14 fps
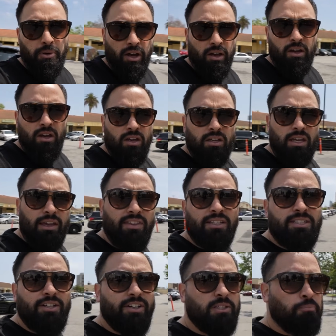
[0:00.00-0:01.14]
But yeah,
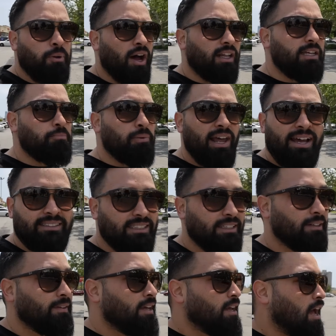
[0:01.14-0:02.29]
this here is Pali Plaza.